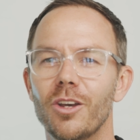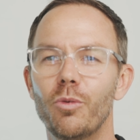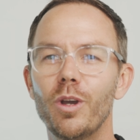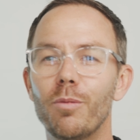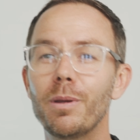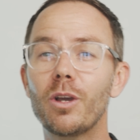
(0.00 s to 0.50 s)

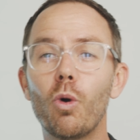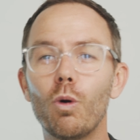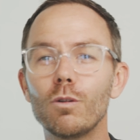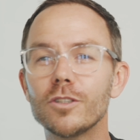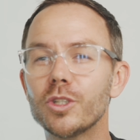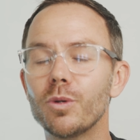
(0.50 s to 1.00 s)
We are being
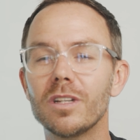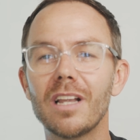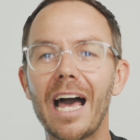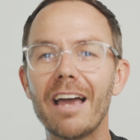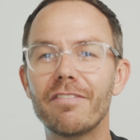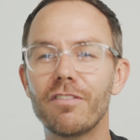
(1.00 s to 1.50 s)
called to a
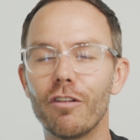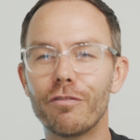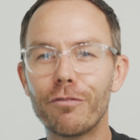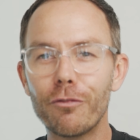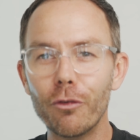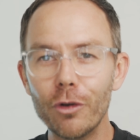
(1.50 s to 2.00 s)
life of
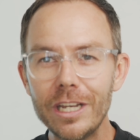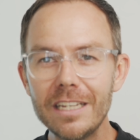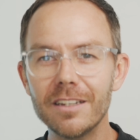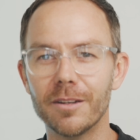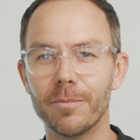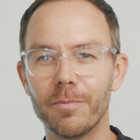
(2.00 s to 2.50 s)

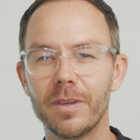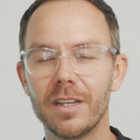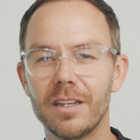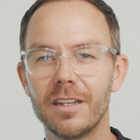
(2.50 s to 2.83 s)
freedom,